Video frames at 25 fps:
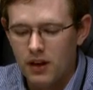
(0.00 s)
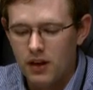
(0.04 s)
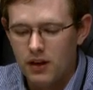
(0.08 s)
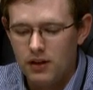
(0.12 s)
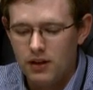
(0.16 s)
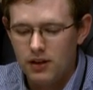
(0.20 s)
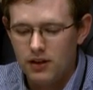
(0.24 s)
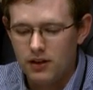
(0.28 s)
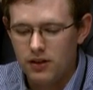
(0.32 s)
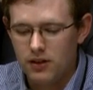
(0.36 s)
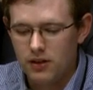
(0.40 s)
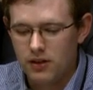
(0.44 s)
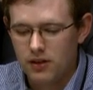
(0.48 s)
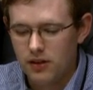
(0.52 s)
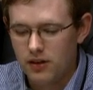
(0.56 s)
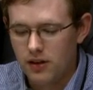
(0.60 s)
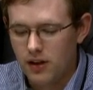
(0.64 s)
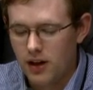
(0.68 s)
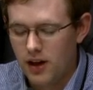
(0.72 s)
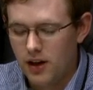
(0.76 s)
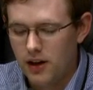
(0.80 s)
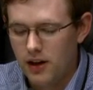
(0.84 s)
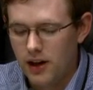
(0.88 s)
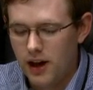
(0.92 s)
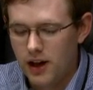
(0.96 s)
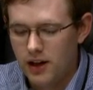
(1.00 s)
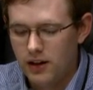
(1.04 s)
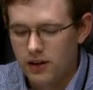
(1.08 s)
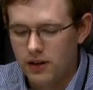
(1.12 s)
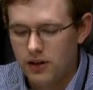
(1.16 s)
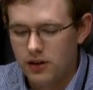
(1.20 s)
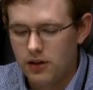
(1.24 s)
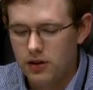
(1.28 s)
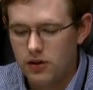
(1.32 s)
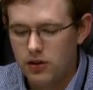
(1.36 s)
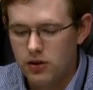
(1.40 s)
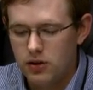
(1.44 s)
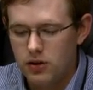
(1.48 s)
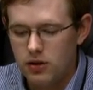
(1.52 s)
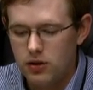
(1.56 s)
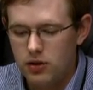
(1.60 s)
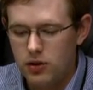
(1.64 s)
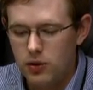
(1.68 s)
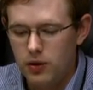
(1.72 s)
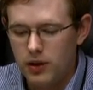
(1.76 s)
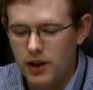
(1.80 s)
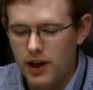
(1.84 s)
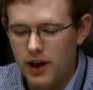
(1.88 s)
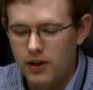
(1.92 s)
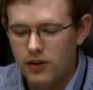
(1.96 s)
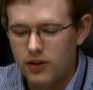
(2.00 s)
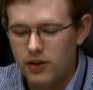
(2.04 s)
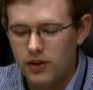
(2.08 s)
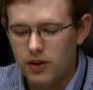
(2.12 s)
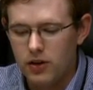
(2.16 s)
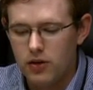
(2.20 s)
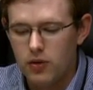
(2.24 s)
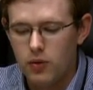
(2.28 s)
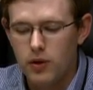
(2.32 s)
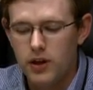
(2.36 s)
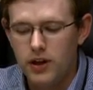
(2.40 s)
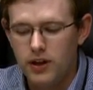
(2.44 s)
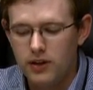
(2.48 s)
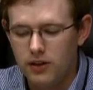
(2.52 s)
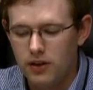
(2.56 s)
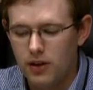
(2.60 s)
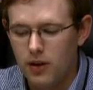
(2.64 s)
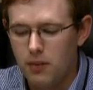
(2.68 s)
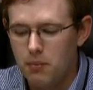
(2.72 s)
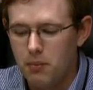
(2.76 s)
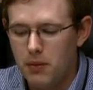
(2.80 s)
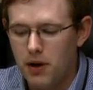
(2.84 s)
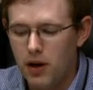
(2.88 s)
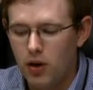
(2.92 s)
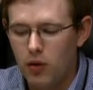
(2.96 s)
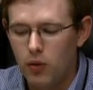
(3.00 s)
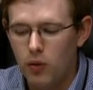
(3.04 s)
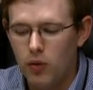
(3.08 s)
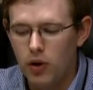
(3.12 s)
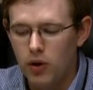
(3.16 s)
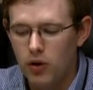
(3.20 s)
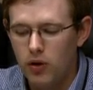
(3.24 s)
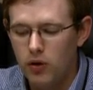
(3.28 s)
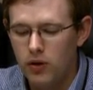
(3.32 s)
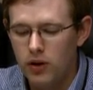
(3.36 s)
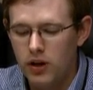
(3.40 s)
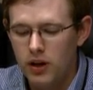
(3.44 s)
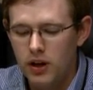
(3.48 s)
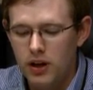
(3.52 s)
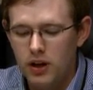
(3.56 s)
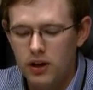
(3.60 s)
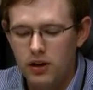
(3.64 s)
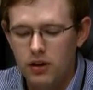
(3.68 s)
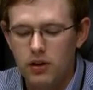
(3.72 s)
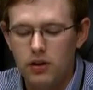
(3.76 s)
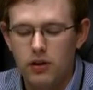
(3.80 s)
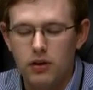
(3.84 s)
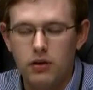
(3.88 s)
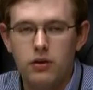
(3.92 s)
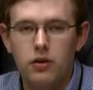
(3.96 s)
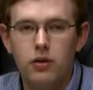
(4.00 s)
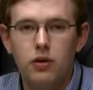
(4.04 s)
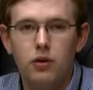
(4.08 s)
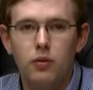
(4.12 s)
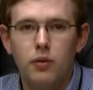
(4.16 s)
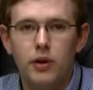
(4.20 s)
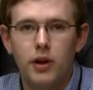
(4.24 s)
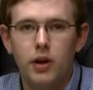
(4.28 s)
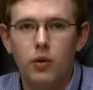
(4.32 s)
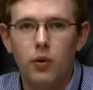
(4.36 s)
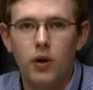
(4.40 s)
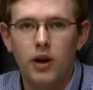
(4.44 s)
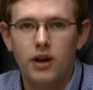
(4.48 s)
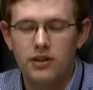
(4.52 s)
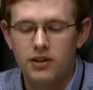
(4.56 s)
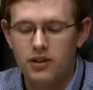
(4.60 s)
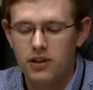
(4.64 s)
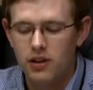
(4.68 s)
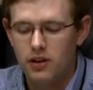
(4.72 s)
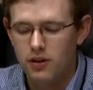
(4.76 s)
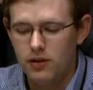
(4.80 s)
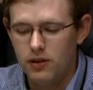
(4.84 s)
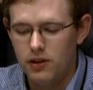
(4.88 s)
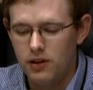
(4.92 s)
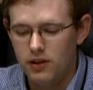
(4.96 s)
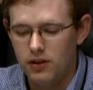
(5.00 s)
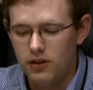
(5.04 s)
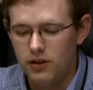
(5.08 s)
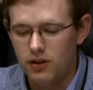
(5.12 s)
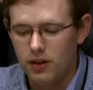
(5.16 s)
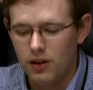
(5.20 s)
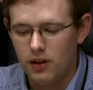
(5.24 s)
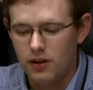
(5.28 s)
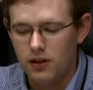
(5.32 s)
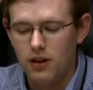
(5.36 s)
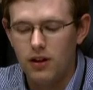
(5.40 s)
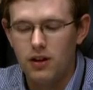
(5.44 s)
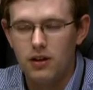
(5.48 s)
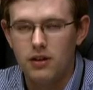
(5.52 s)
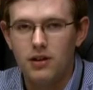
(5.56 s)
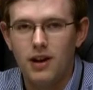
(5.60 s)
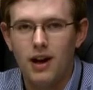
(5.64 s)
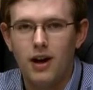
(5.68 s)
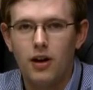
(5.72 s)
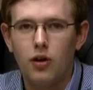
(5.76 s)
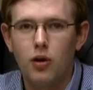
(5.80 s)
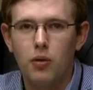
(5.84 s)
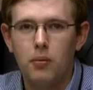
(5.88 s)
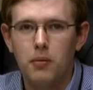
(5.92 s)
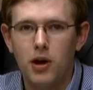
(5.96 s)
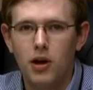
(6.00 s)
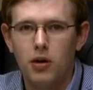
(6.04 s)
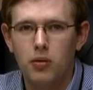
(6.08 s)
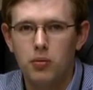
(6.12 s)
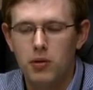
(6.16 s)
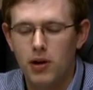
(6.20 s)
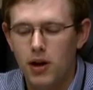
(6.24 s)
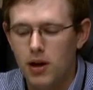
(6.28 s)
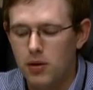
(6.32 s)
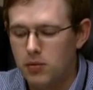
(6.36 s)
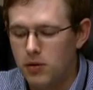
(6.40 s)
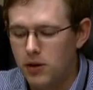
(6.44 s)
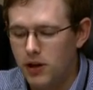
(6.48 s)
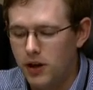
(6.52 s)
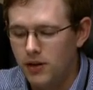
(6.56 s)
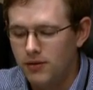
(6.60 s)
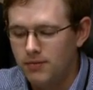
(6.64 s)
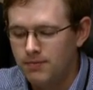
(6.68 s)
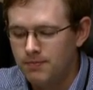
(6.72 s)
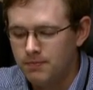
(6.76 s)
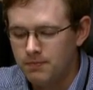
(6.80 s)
This is uh, at 2003 Zumbehl Road. There are two requests here. This is a, a Taco Bell property.